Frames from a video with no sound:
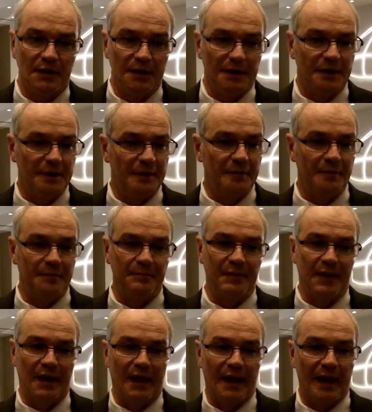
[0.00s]
Um,
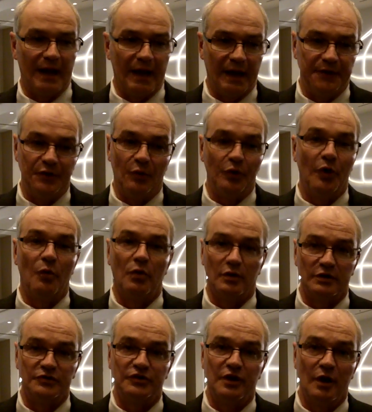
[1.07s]
I, I don't know
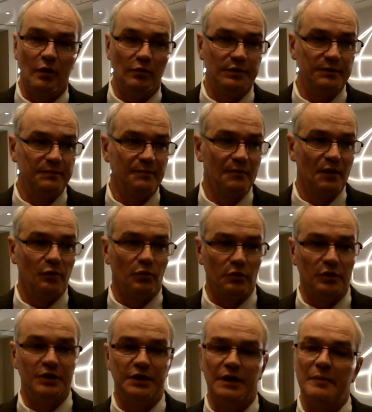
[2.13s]
where it's going. We're
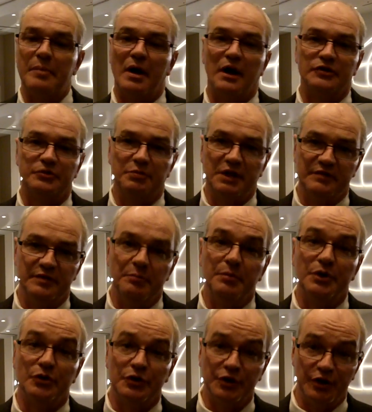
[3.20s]
looking at possibly even
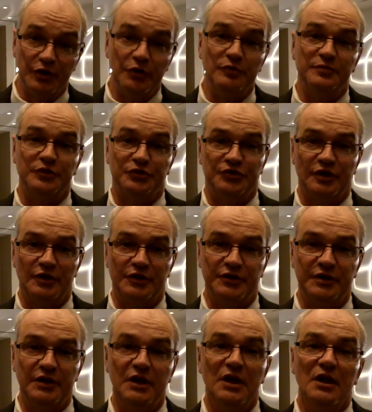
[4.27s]
building a new
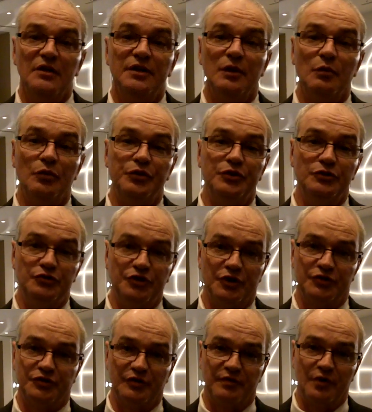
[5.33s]
facility that will do
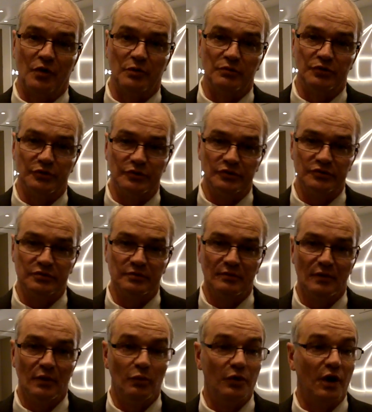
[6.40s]
just the farm tours.
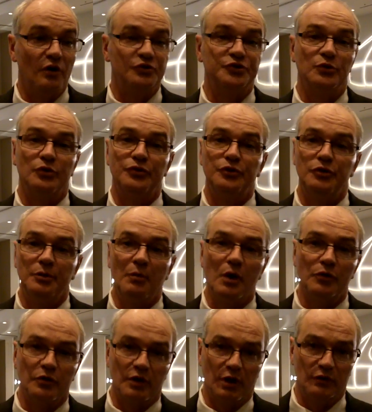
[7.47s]
We also are doing
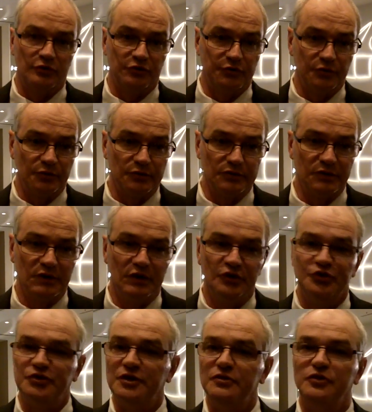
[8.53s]
motor coach tours
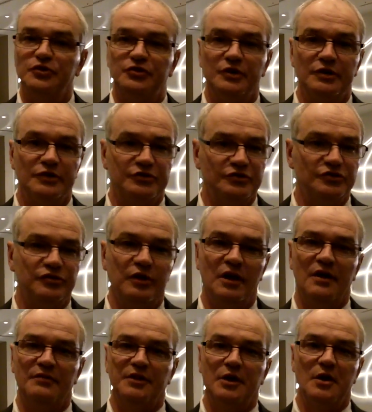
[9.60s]
senior citizens
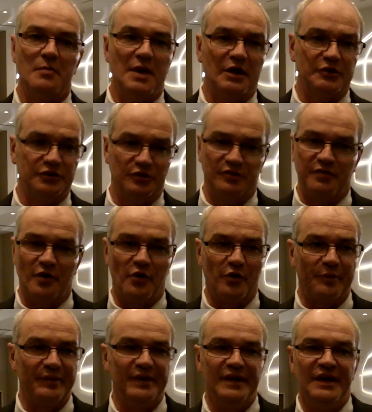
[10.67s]
love to come out to the
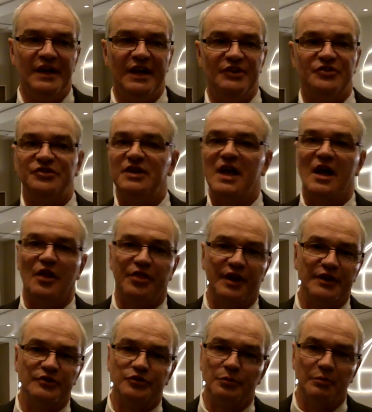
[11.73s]
farm and see how
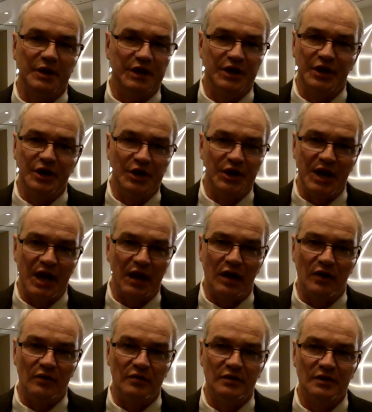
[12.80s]
things are being done
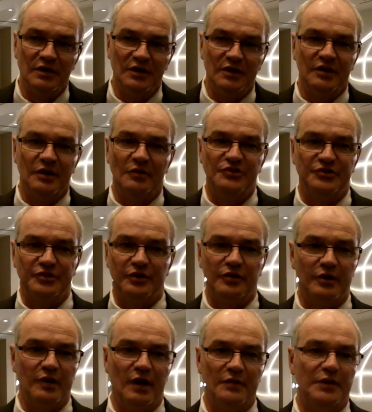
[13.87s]
now.
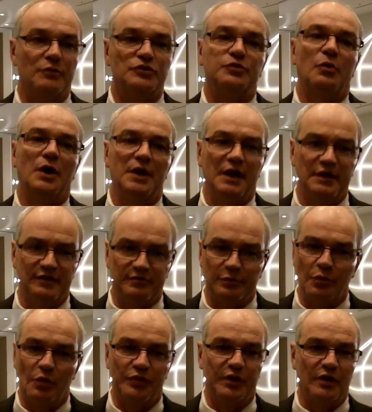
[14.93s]
Considering uh, there was one lady
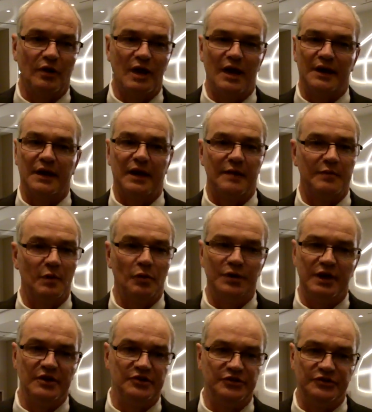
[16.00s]
from North Carolina came in
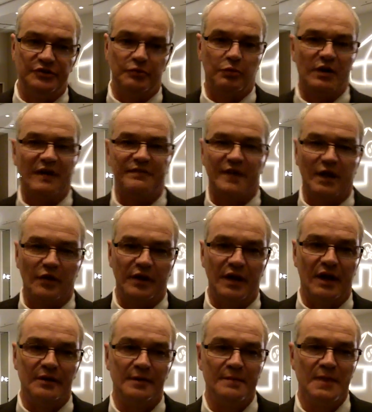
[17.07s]
one day and she says, when I found
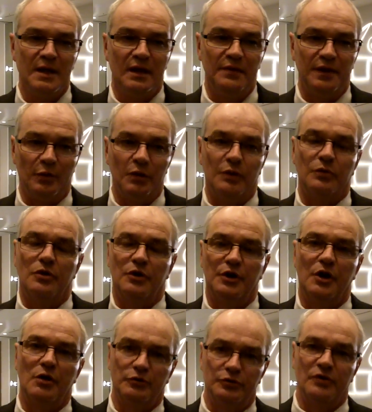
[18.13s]
out that we were going
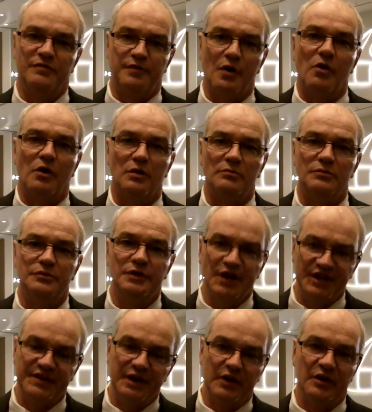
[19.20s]
to go to a farm,
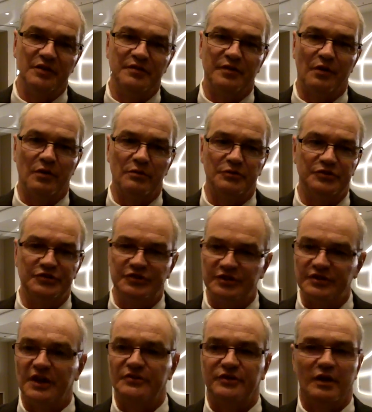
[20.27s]
a dairy farm, she
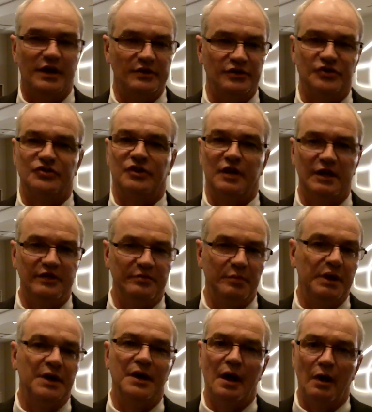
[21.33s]
says, I was like, just leave
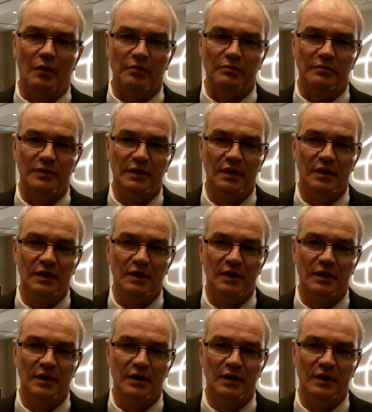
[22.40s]
me at home.